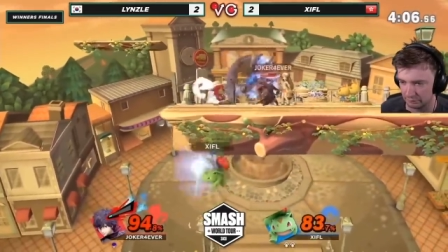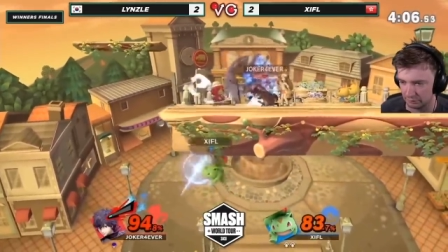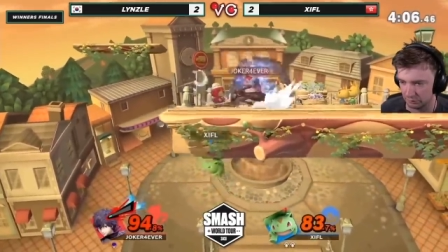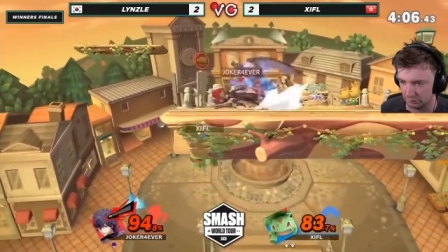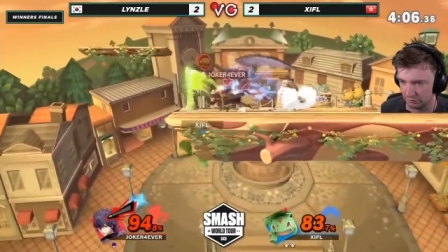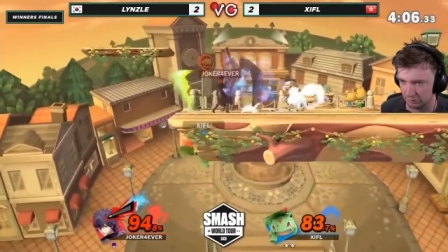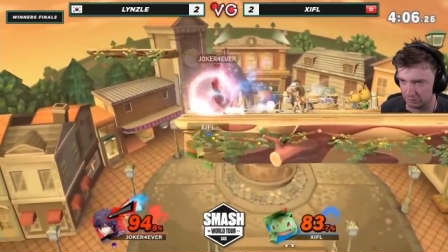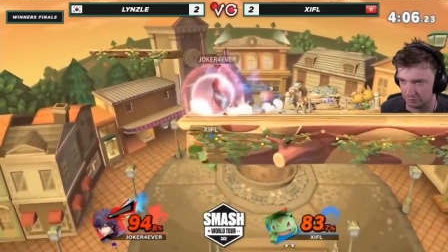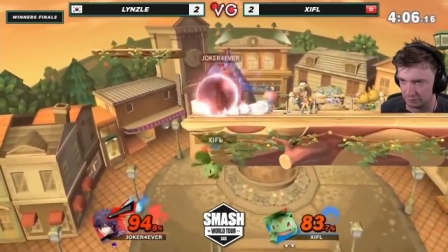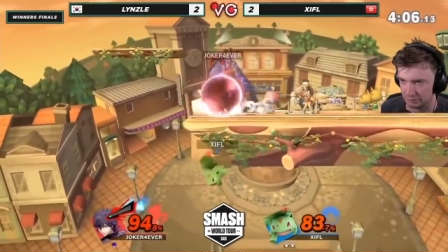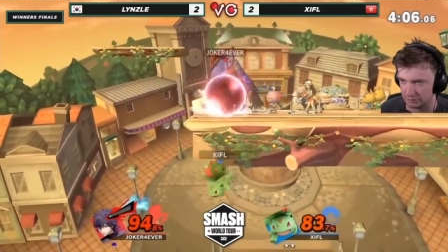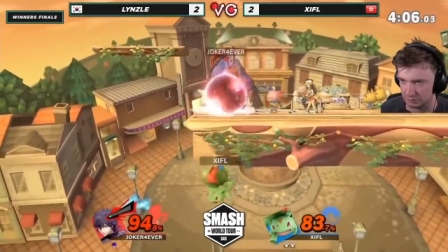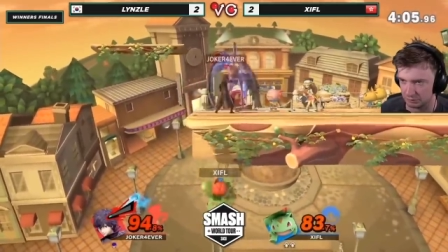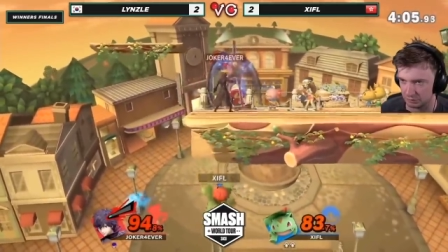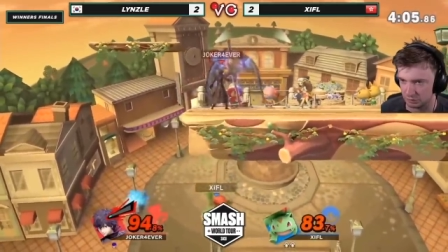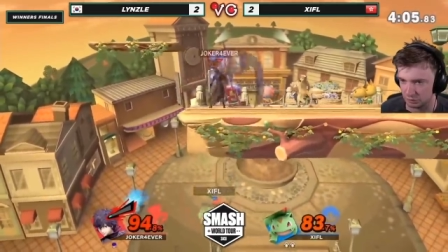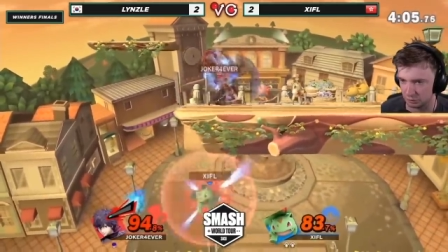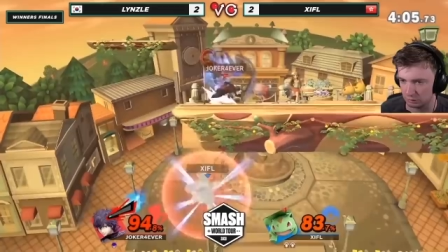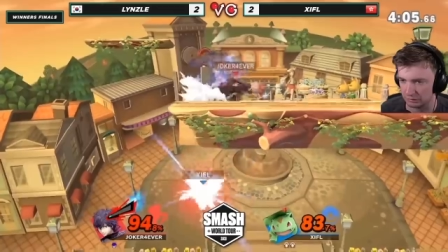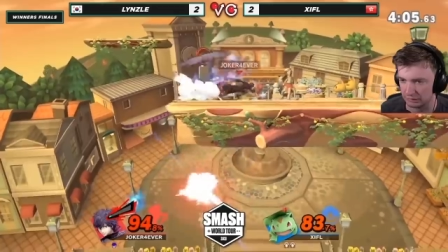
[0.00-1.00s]
Oh, the smash
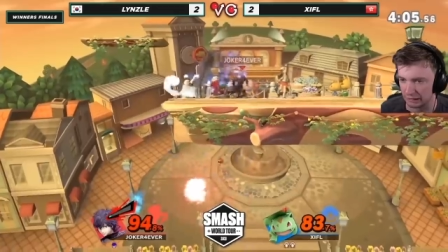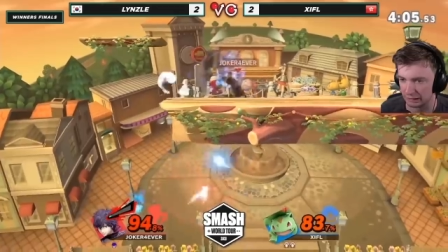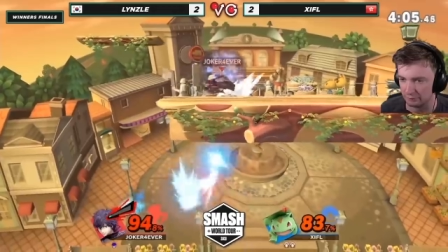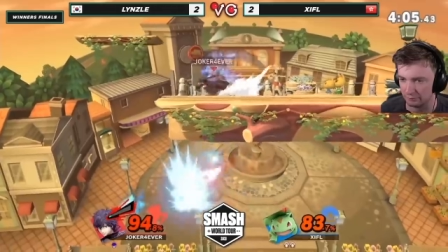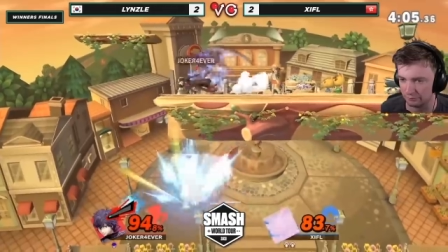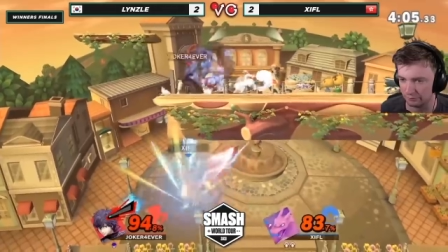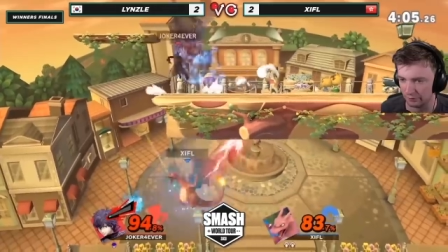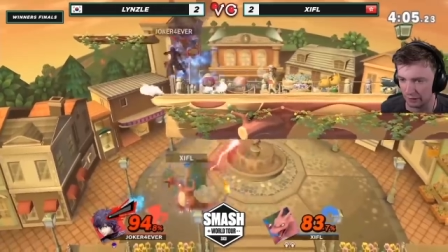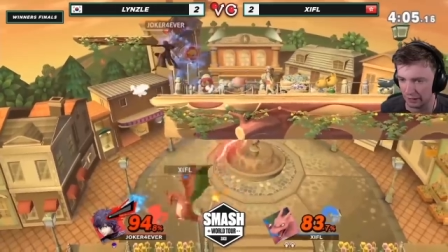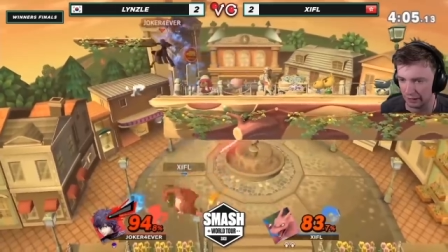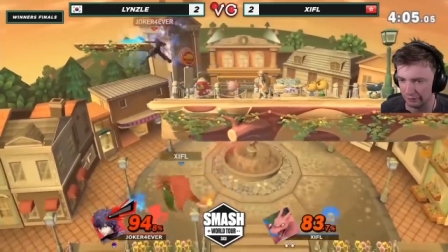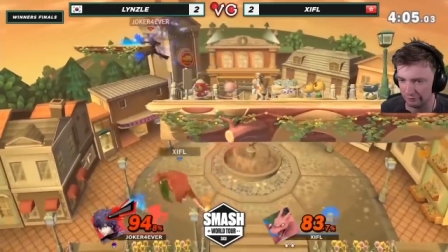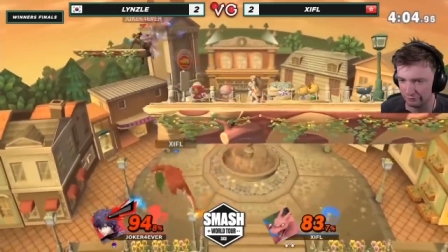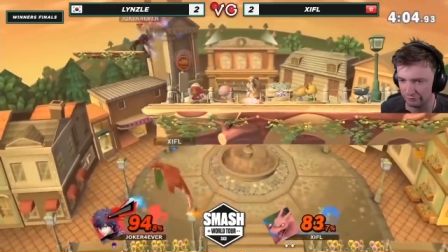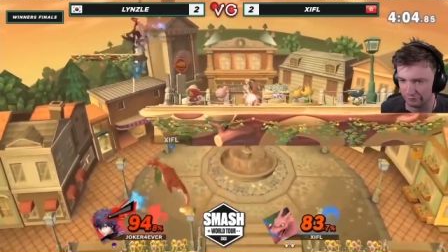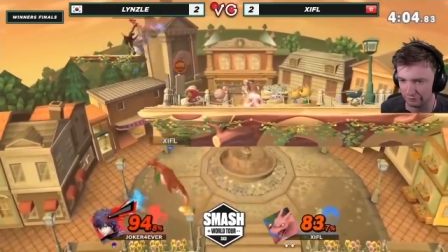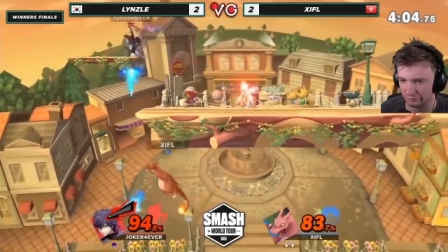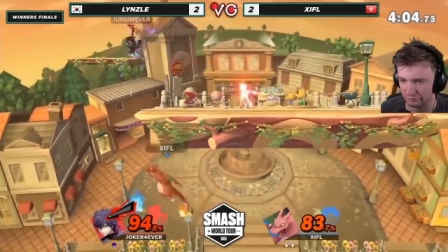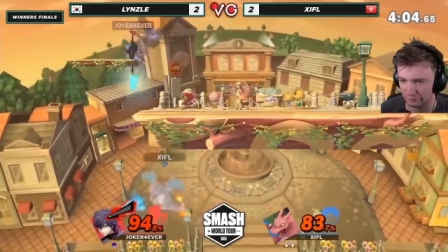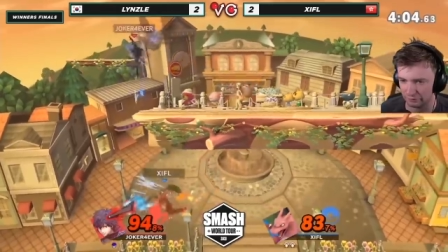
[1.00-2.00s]
roll 2. Game
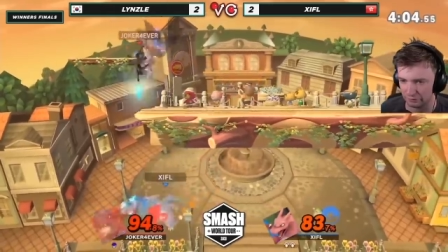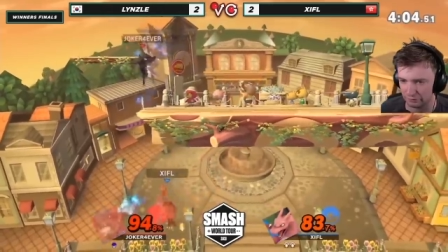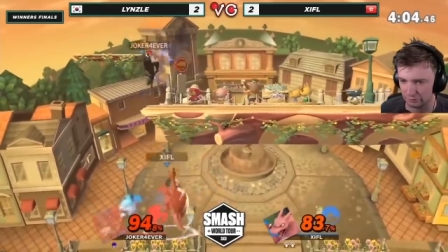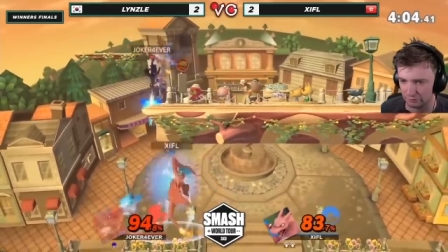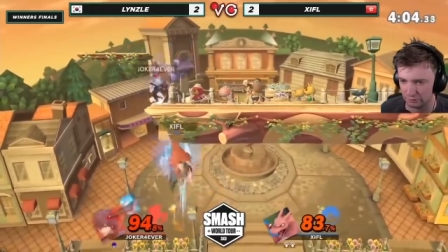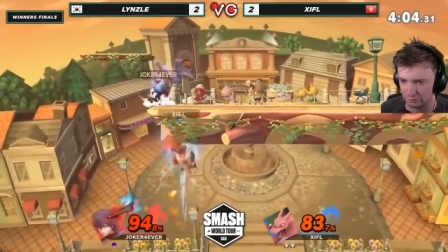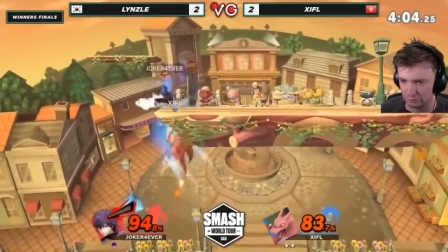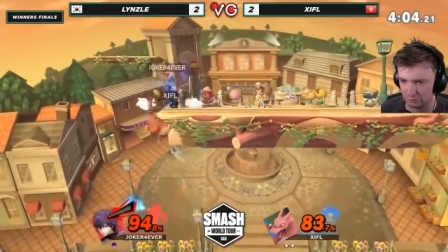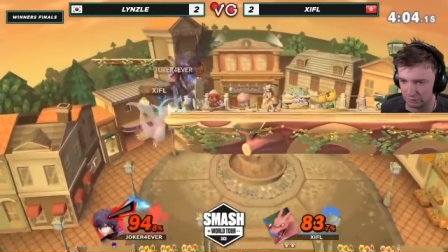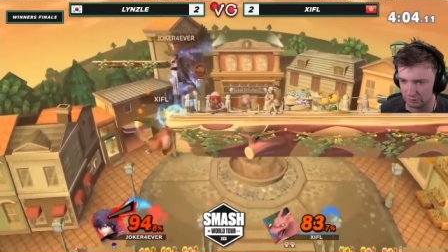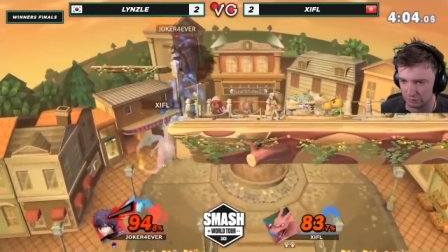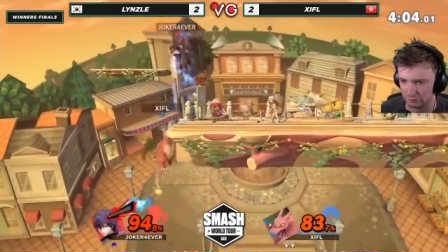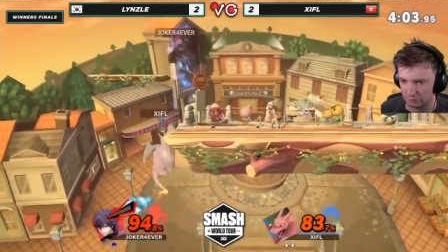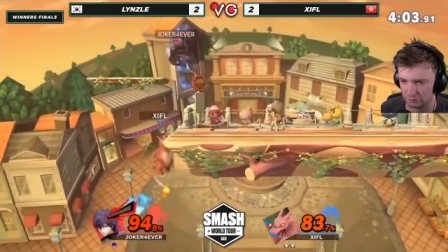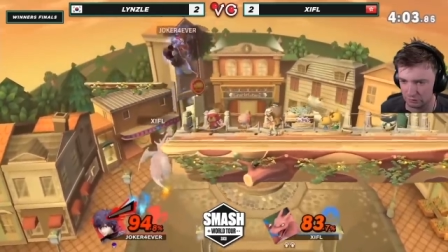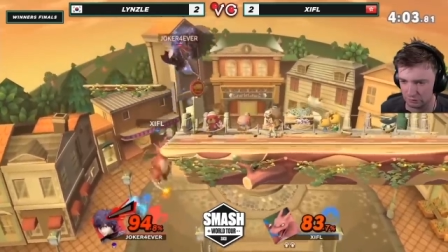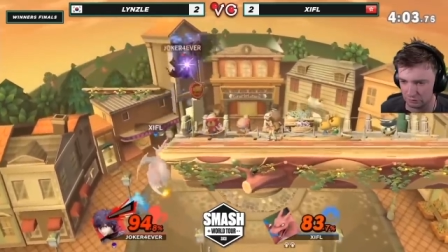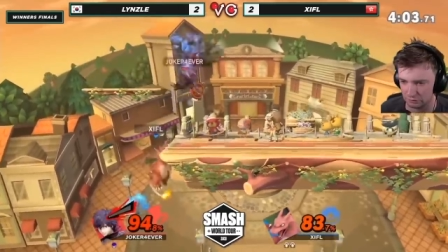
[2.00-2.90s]
5. Nice.